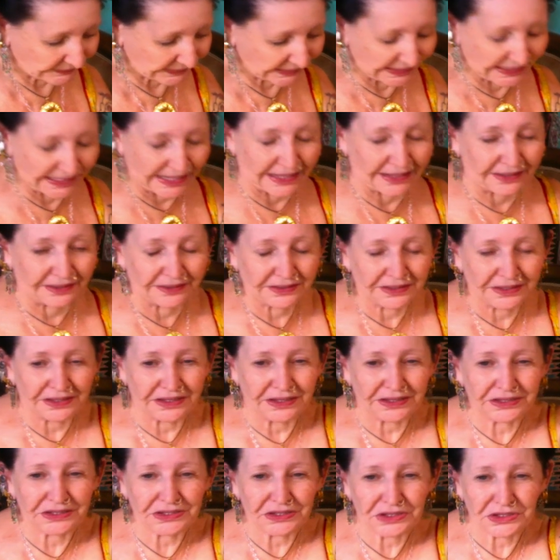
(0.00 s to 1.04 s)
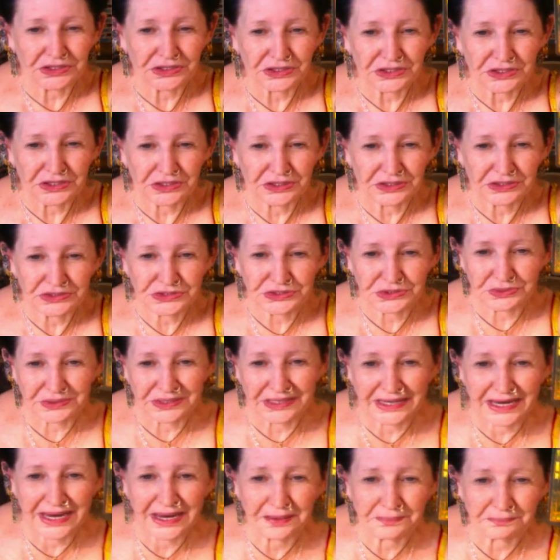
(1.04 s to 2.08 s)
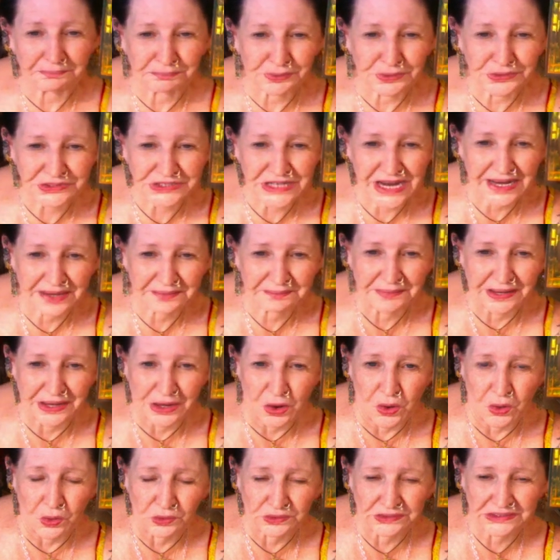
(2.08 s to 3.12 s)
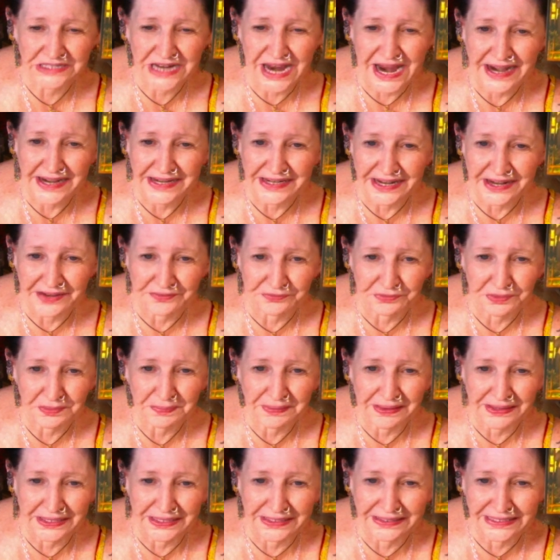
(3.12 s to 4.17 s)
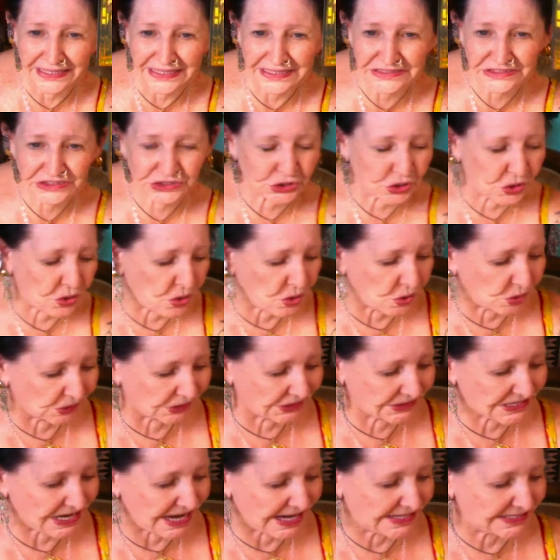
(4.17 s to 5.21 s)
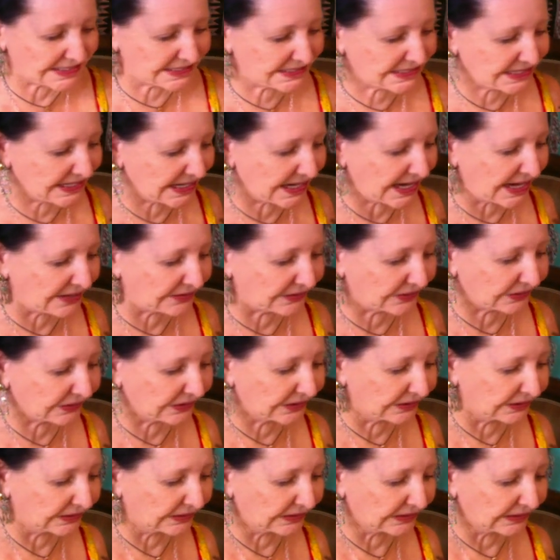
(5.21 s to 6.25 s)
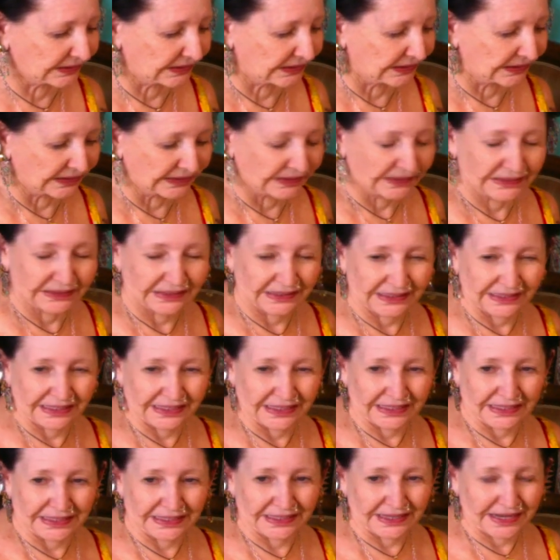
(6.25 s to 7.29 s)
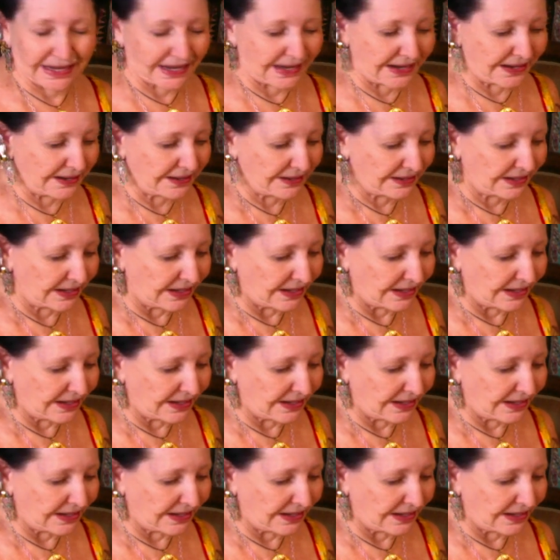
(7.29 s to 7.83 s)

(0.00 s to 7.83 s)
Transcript: yeah, to again protect me, hold tight. Everybody needs to hold tight together. Okay?